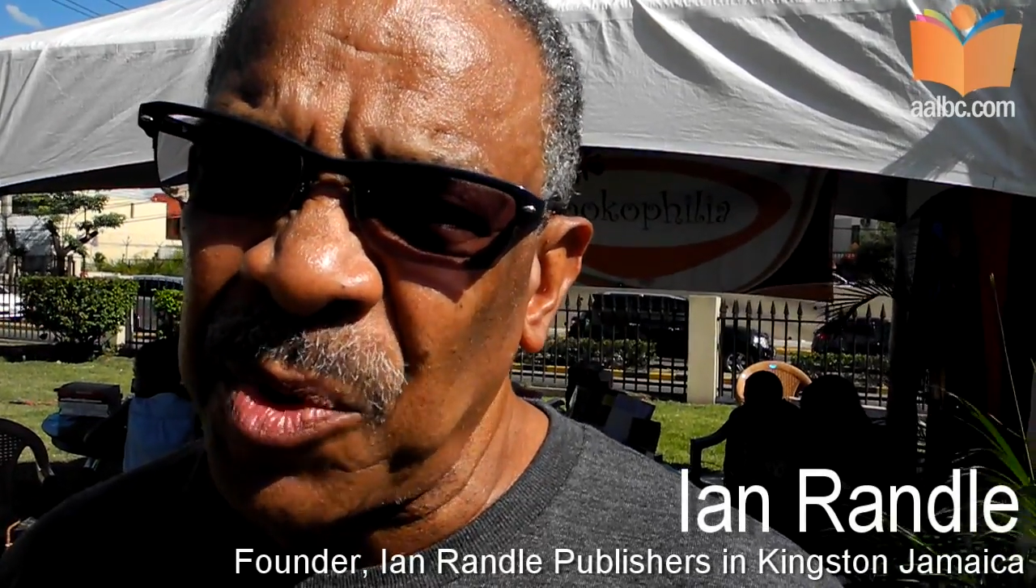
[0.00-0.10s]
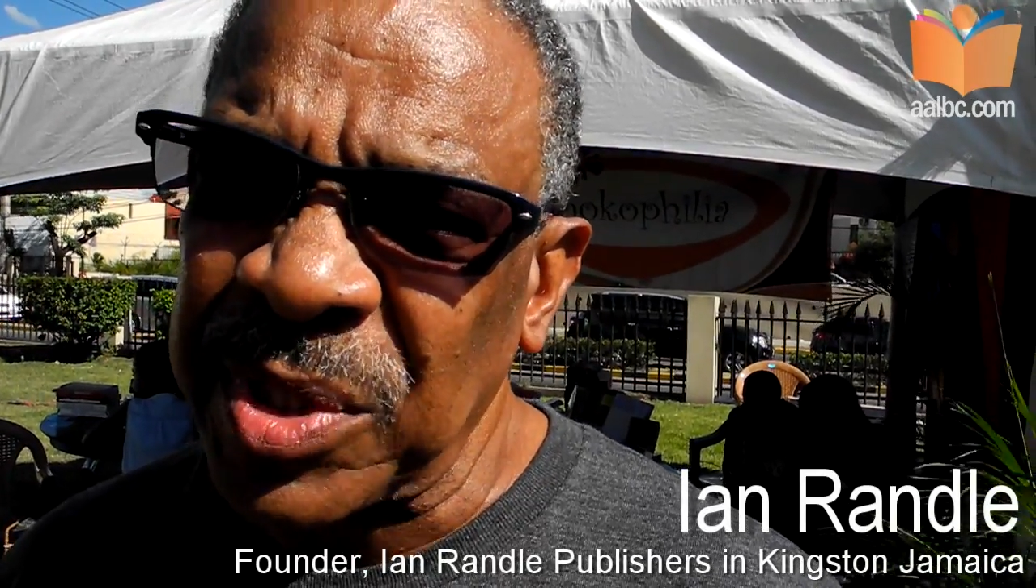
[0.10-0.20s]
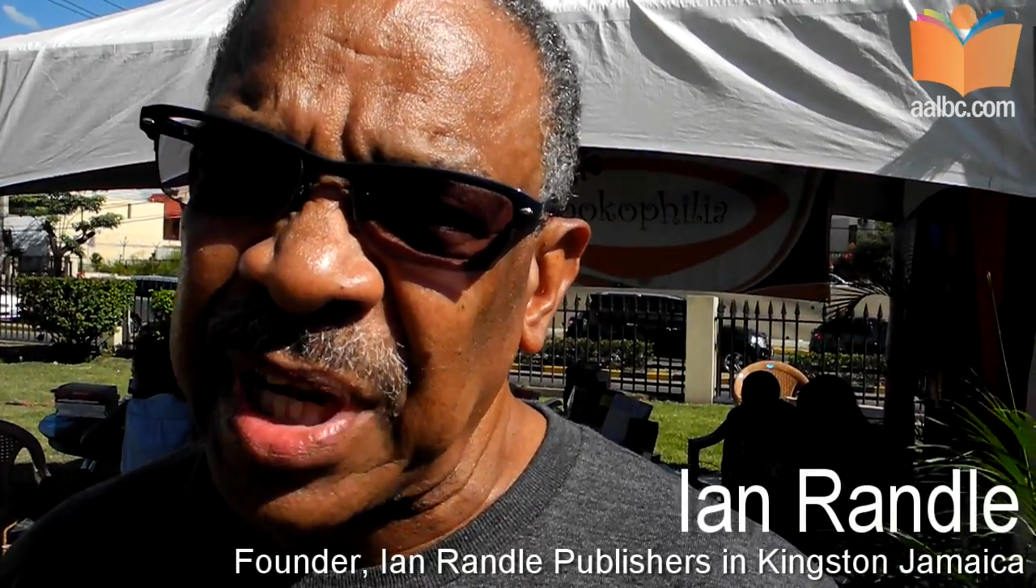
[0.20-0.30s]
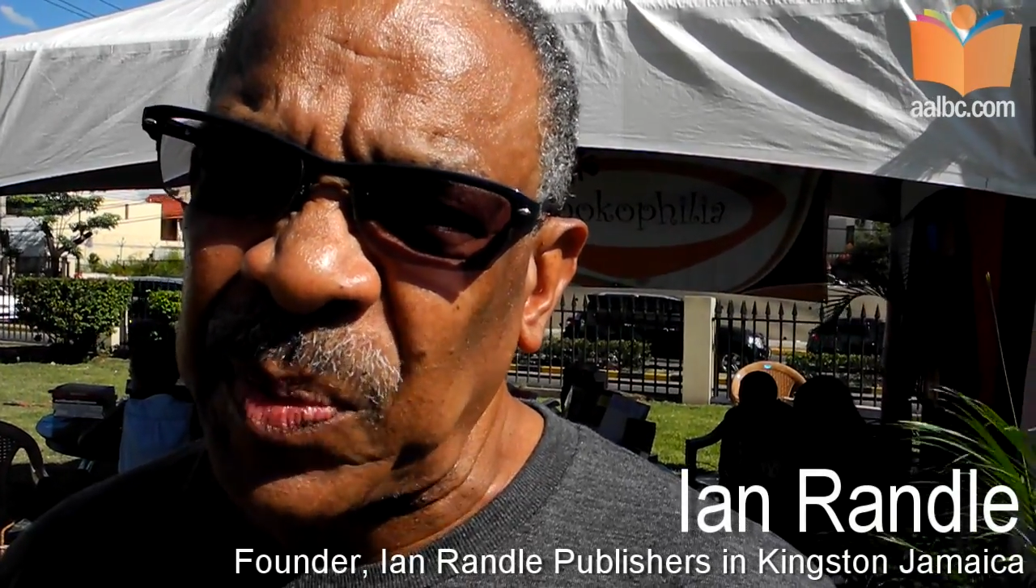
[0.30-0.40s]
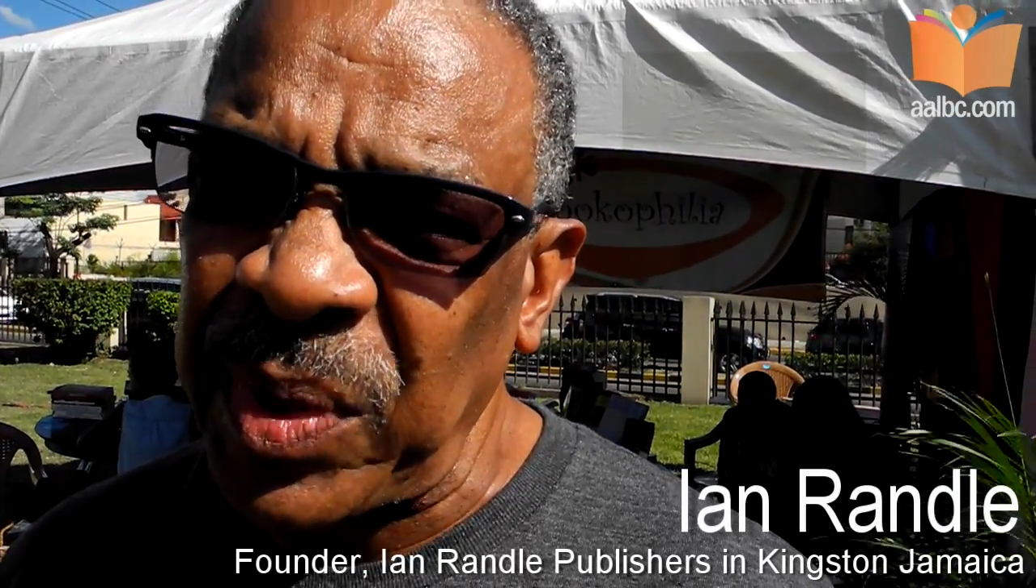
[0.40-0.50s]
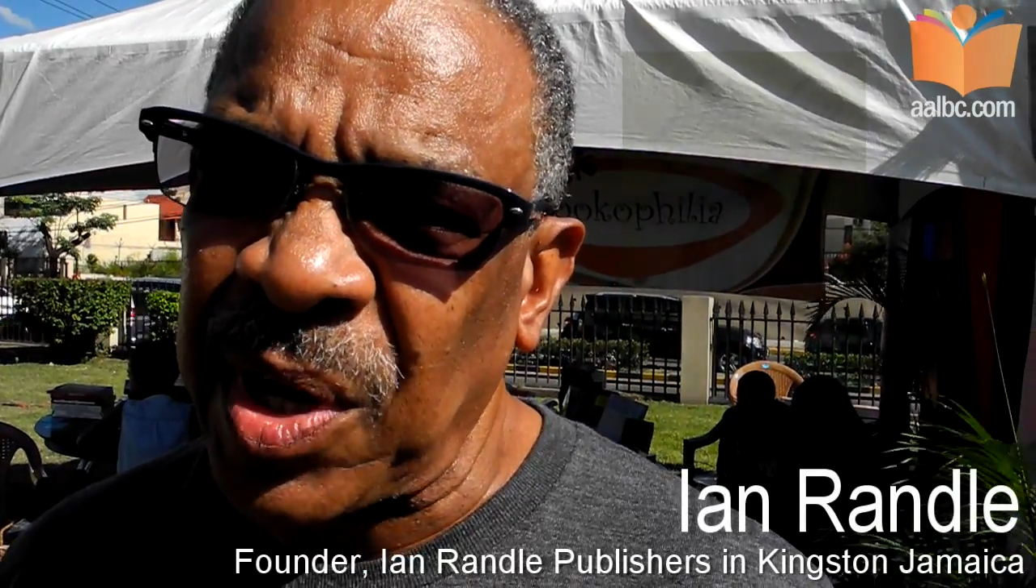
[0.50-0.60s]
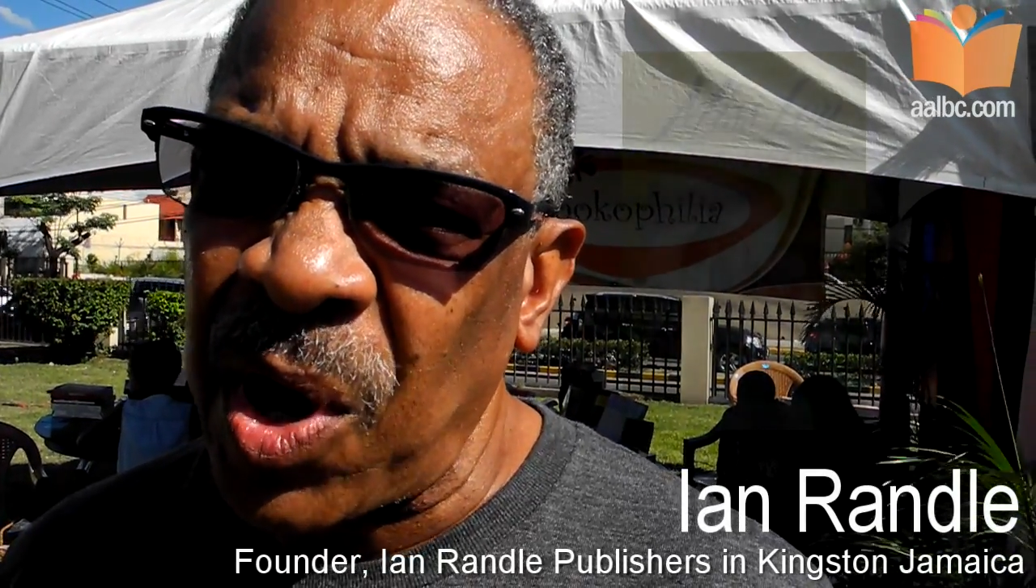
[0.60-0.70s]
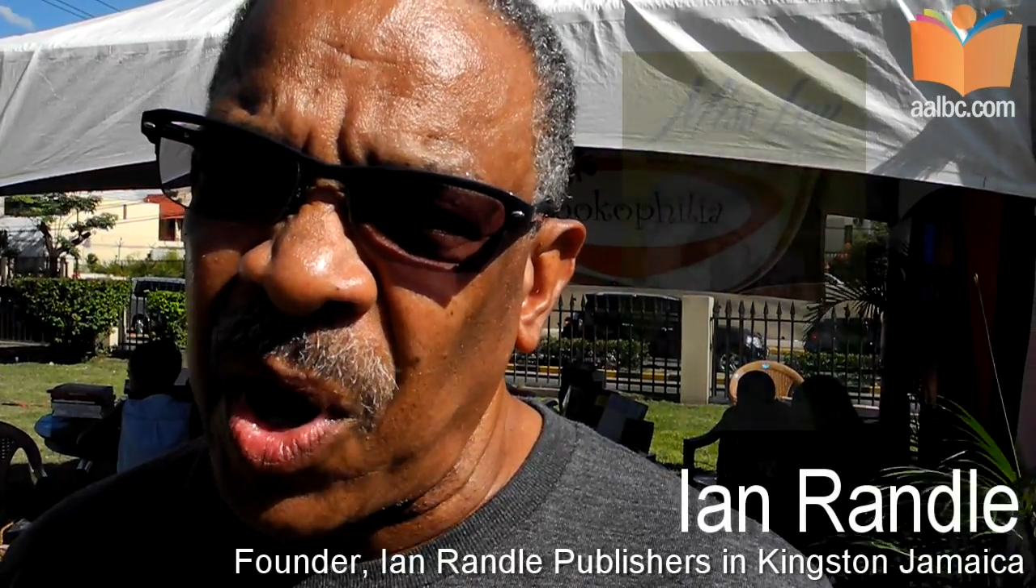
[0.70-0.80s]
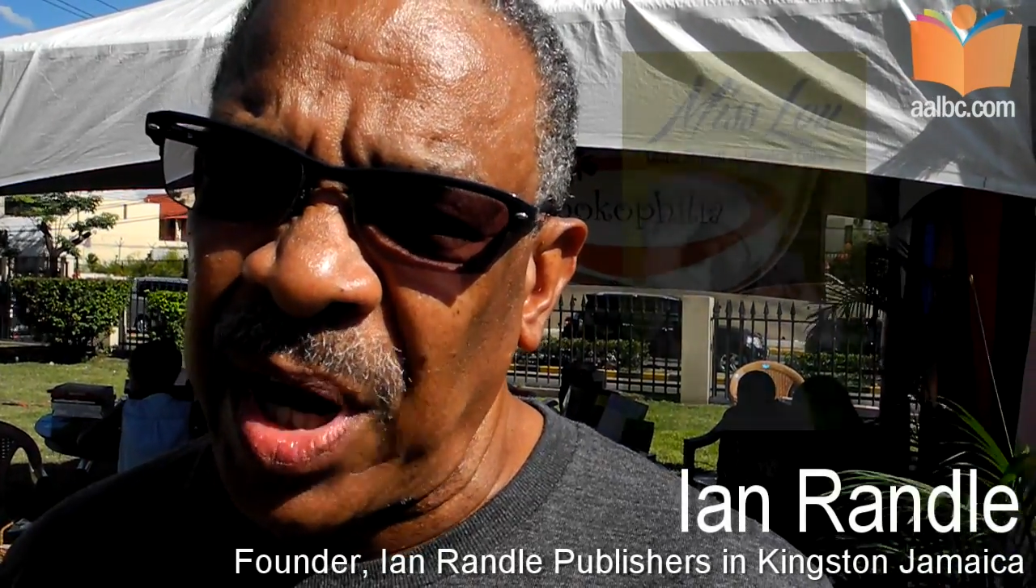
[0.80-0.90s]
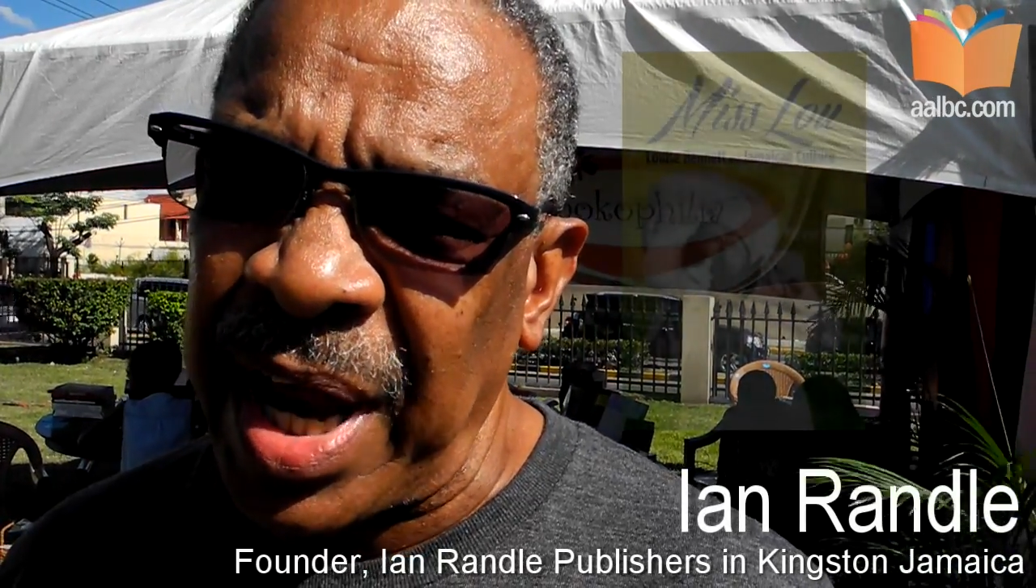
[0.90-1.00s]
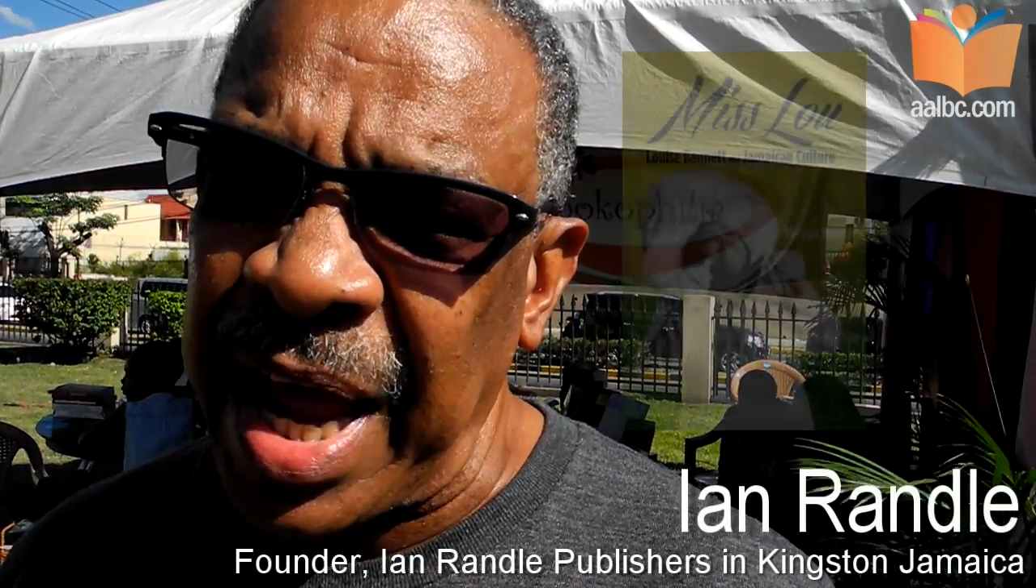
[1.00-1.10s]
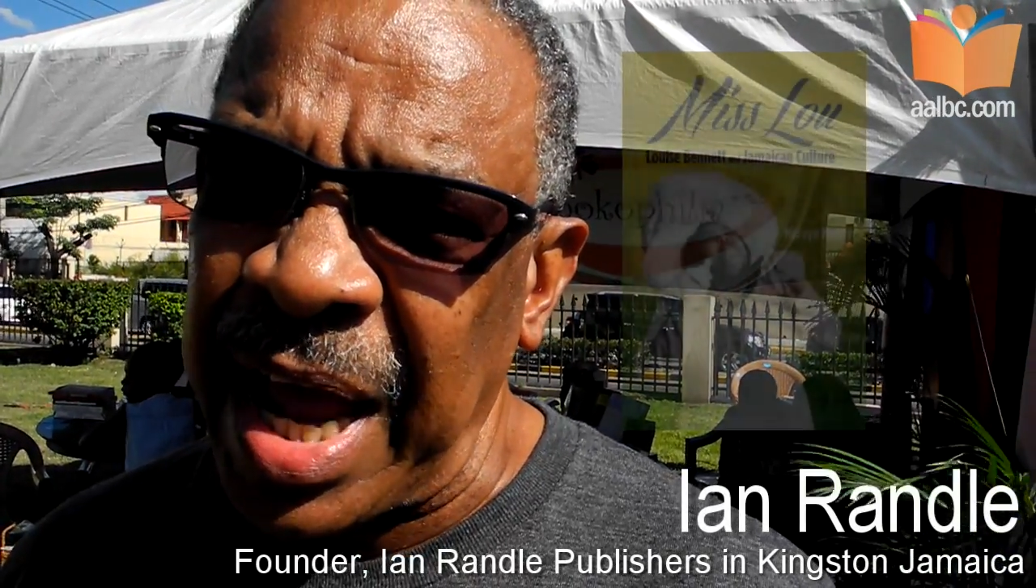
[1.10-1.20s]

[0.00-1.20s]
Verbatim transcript: books that we call